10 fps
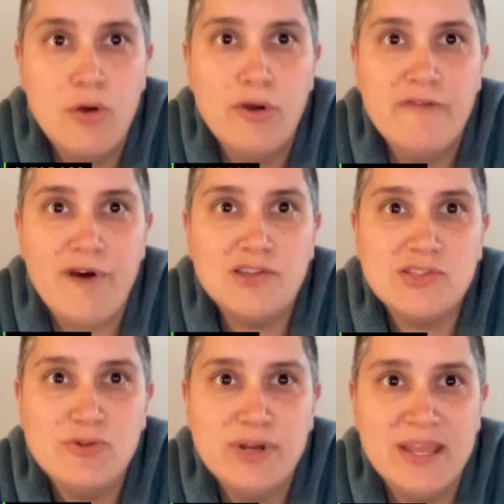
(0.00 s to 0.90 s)
We've
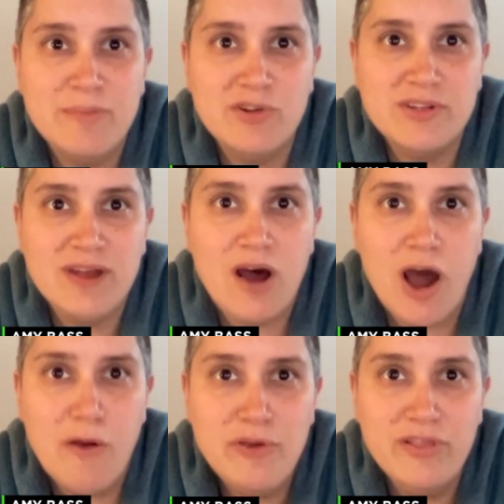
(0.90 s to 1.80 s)
also enabled
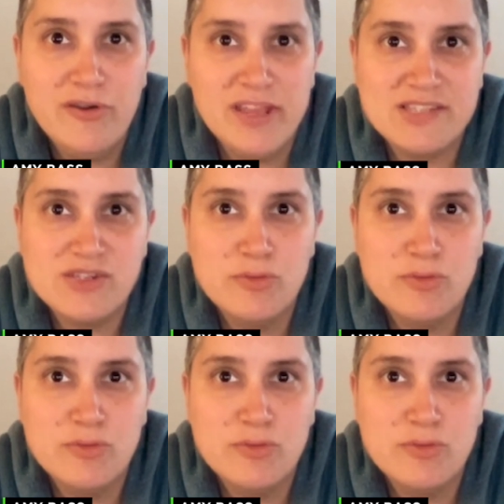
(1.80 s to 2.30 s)
hot reloading so